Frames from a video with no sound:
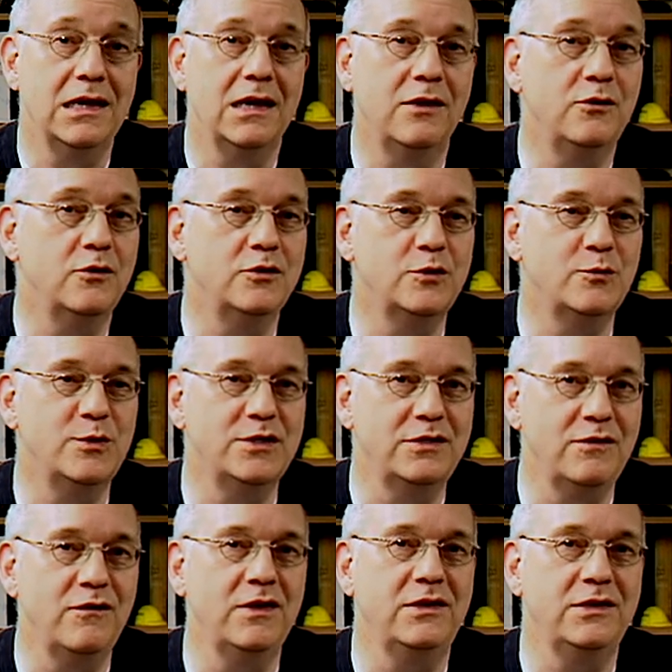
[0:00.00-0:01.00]
and they're
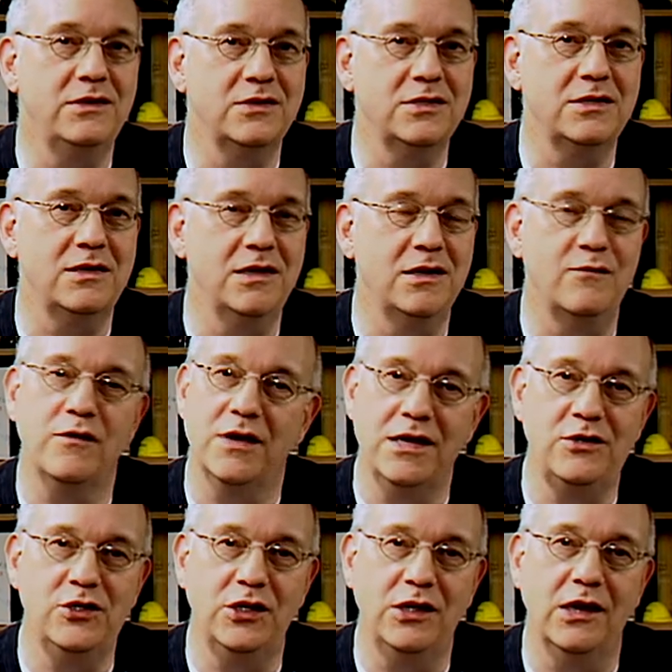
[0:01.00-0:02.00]
specifically designed for
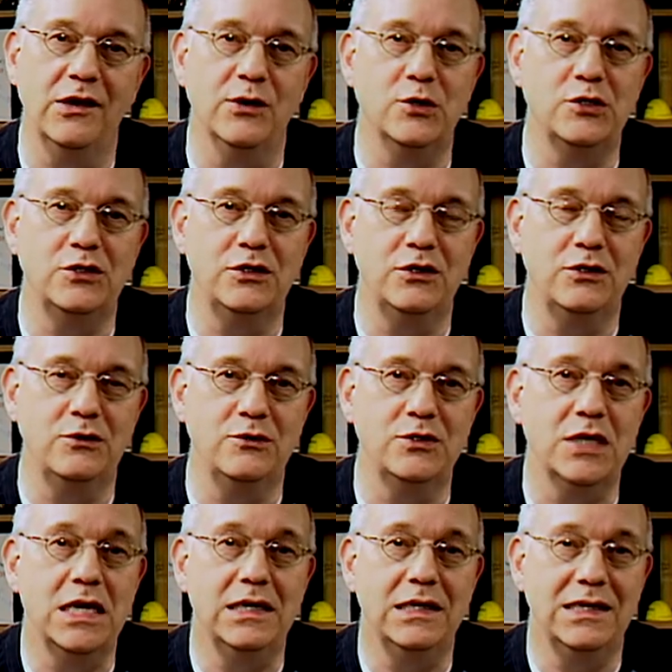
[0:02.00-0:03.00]
educators to use
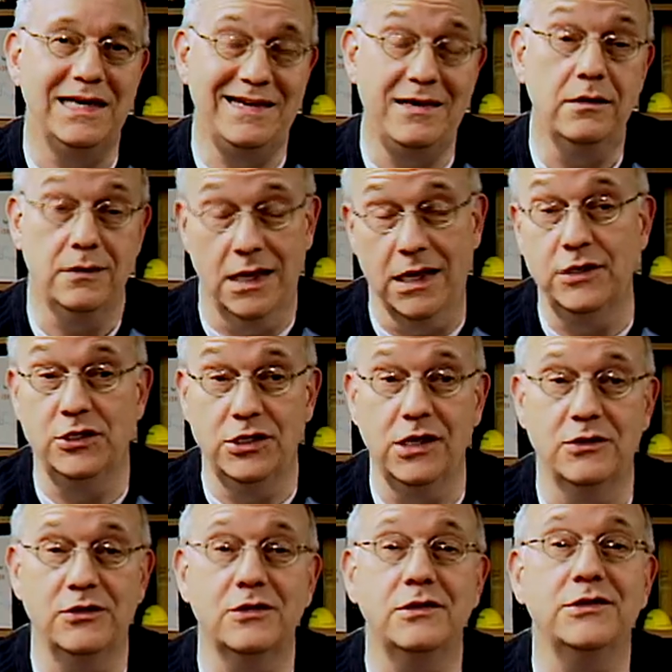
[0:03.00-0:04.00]
in
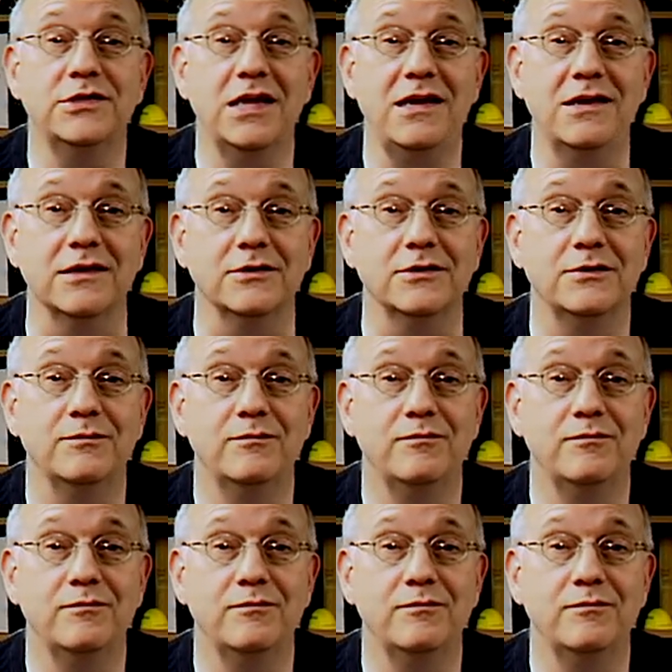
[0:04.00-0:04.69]
educational settings.